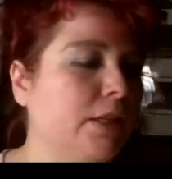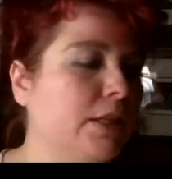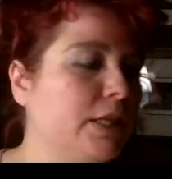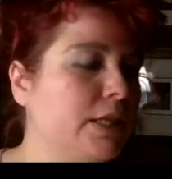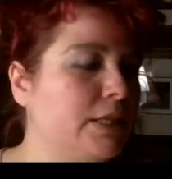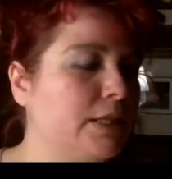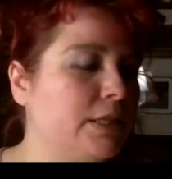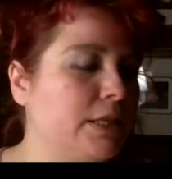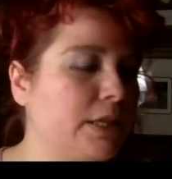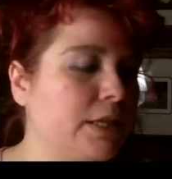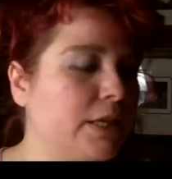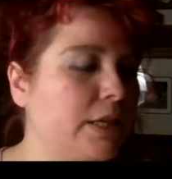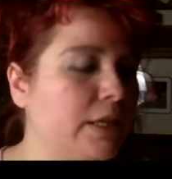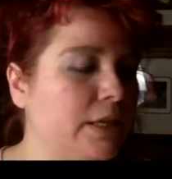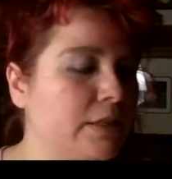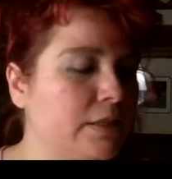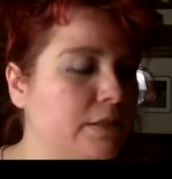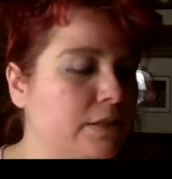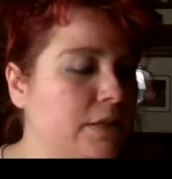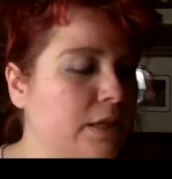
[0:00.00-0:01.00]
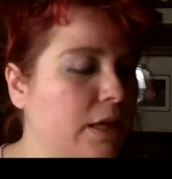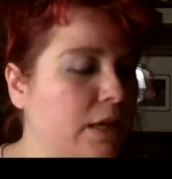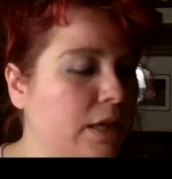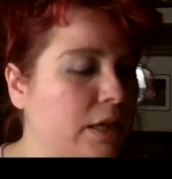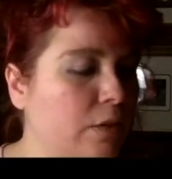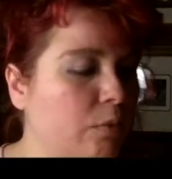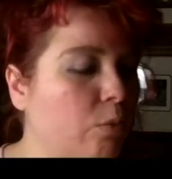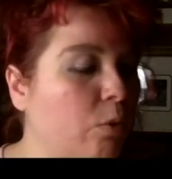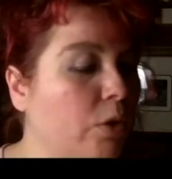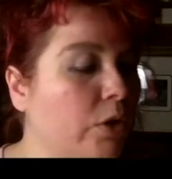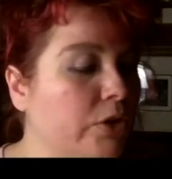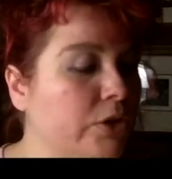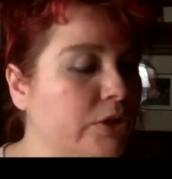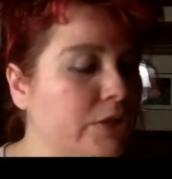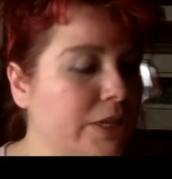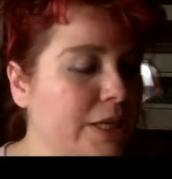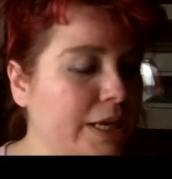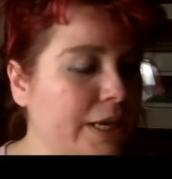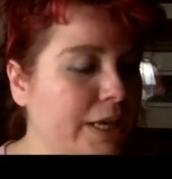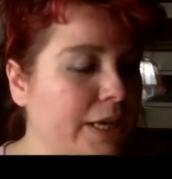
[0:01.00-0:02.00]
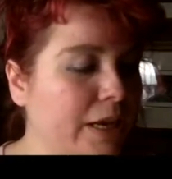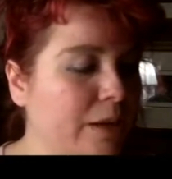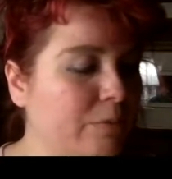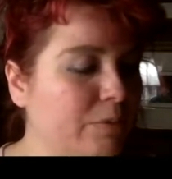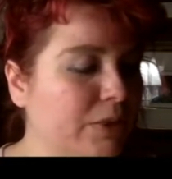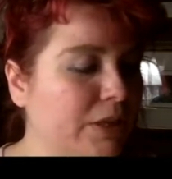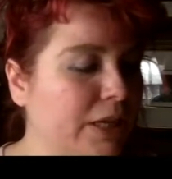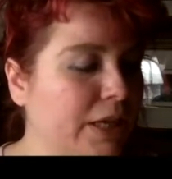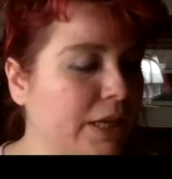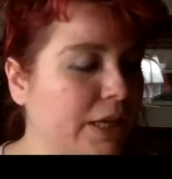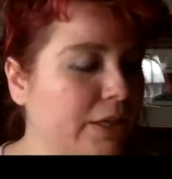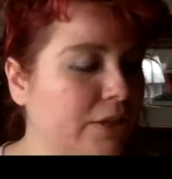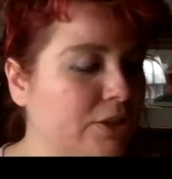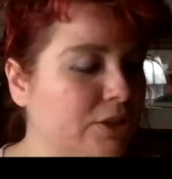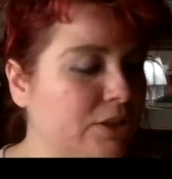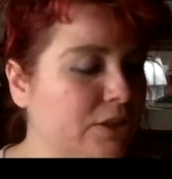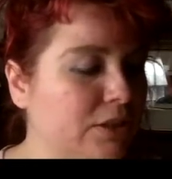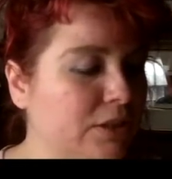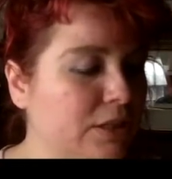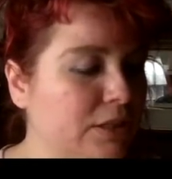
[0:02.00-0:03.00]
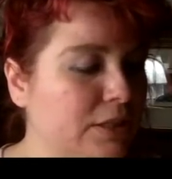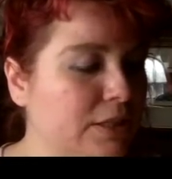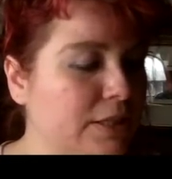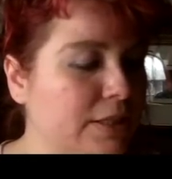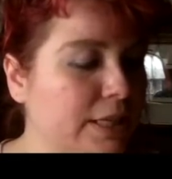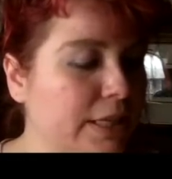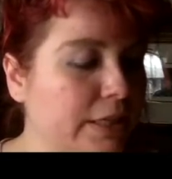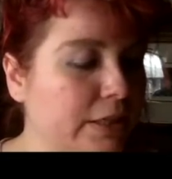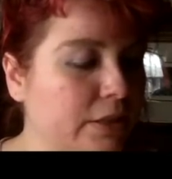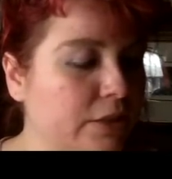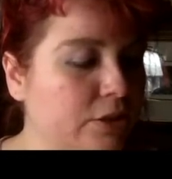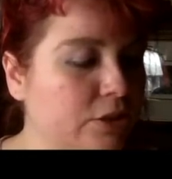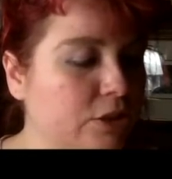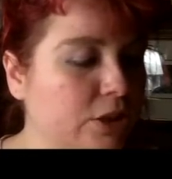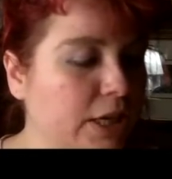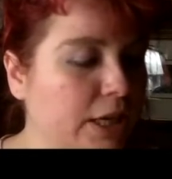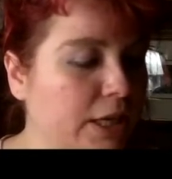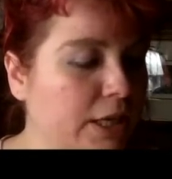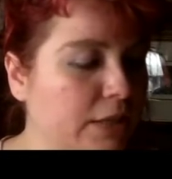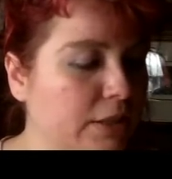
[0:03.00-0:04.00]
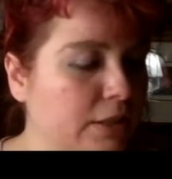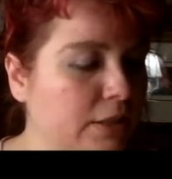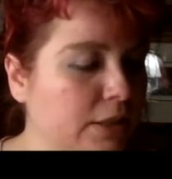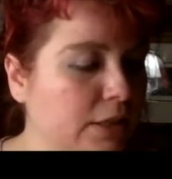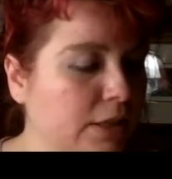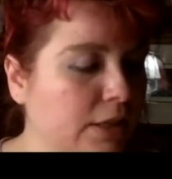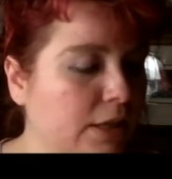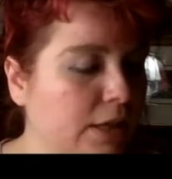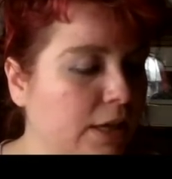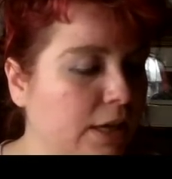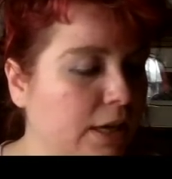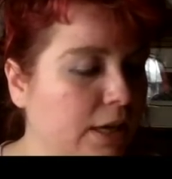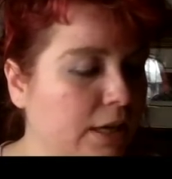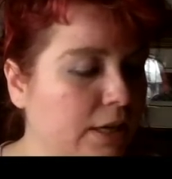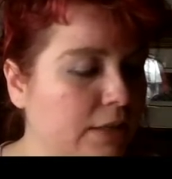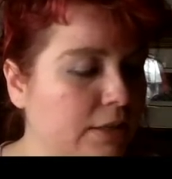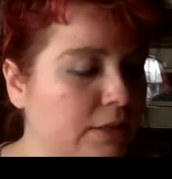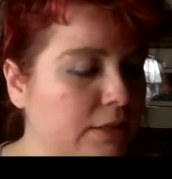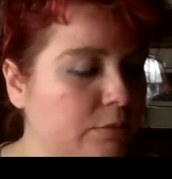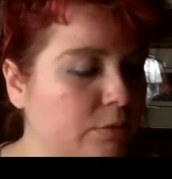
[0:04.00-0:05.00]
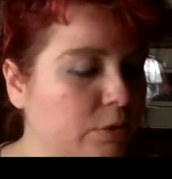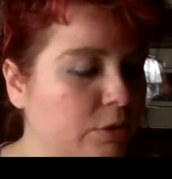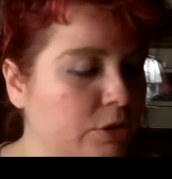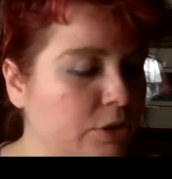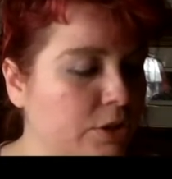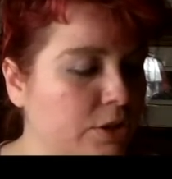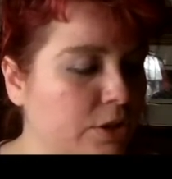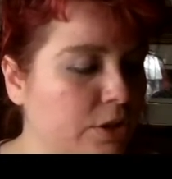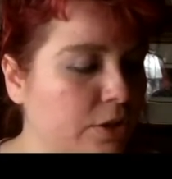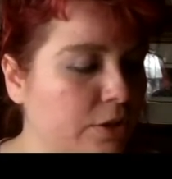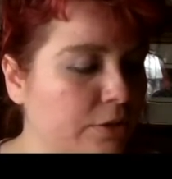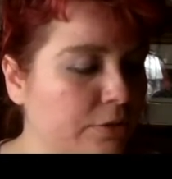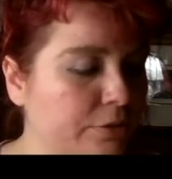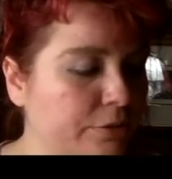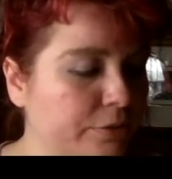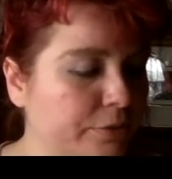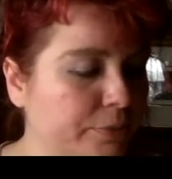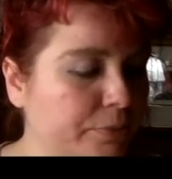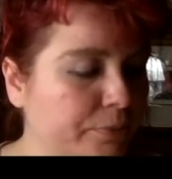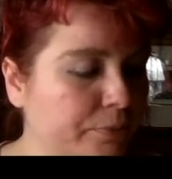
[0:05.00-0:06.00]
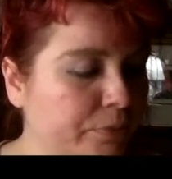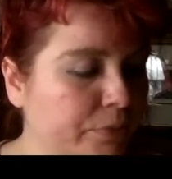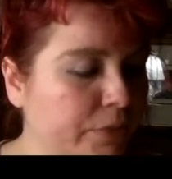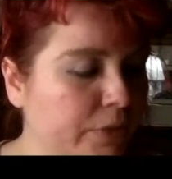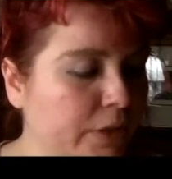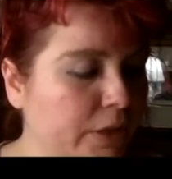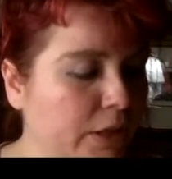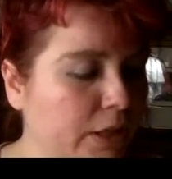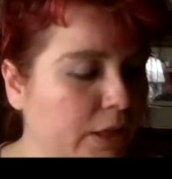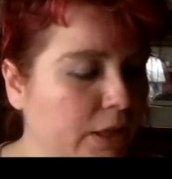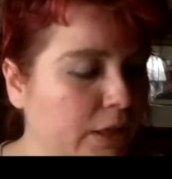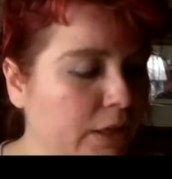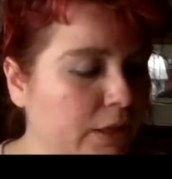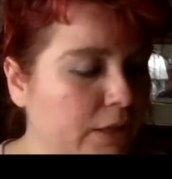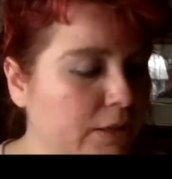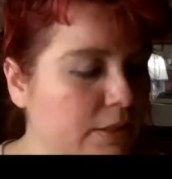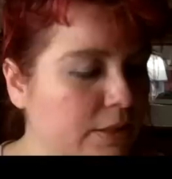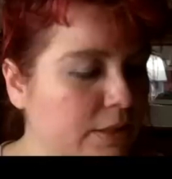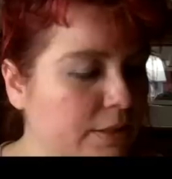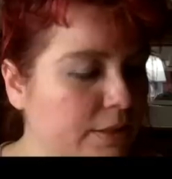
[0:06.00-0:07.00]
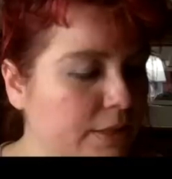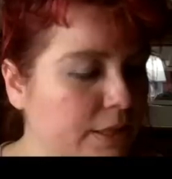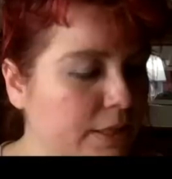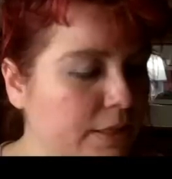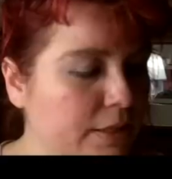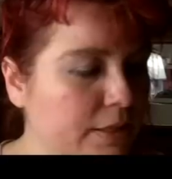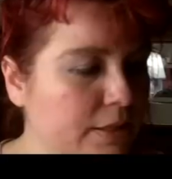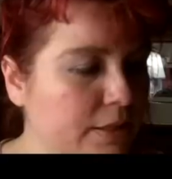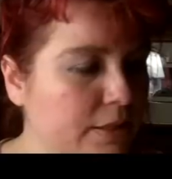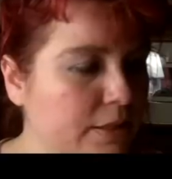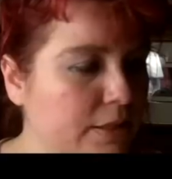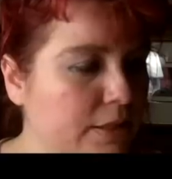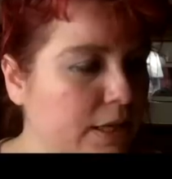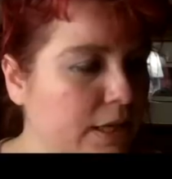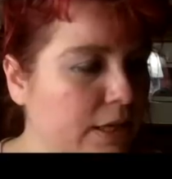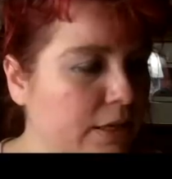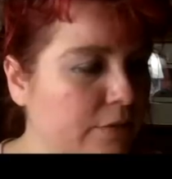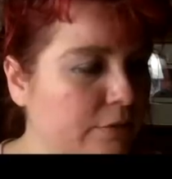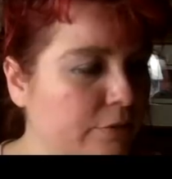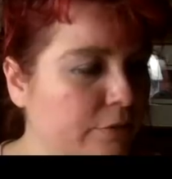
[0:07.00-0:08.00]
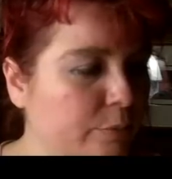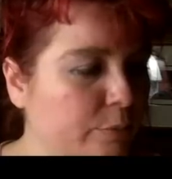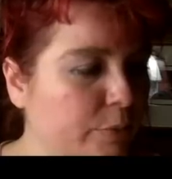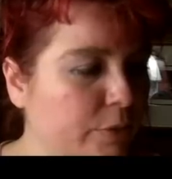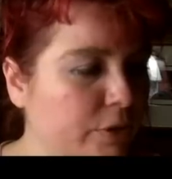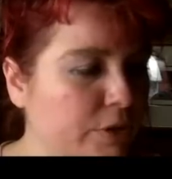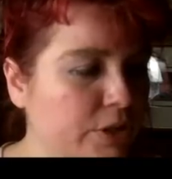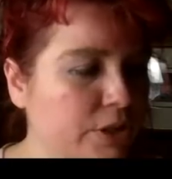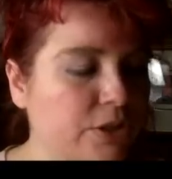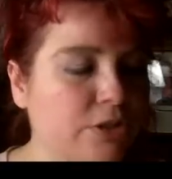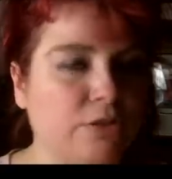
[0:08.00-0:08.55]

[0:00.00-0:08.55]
This is a one day application. It's a tinted gel and it washes off, and it says instant tan for body.